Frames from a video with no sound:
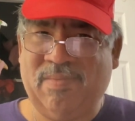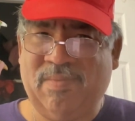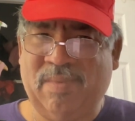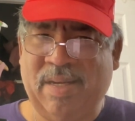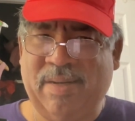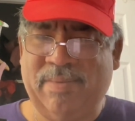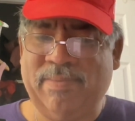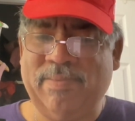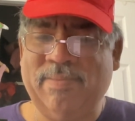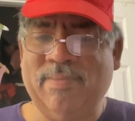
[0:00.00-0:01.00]
well,
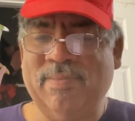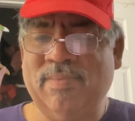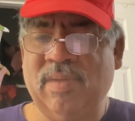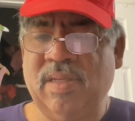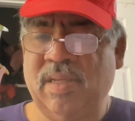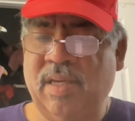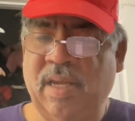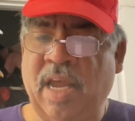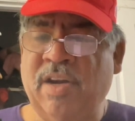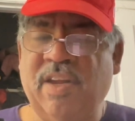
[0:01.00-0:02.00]

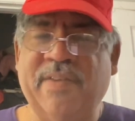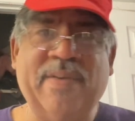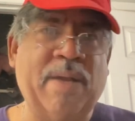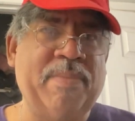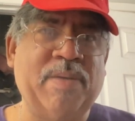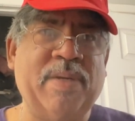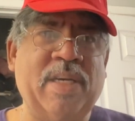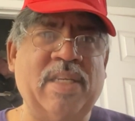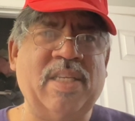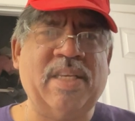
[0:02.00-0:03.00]
I don't care if I
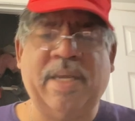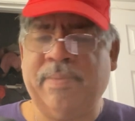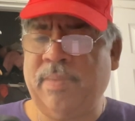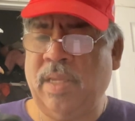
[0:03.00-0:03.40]
mispronounce his name,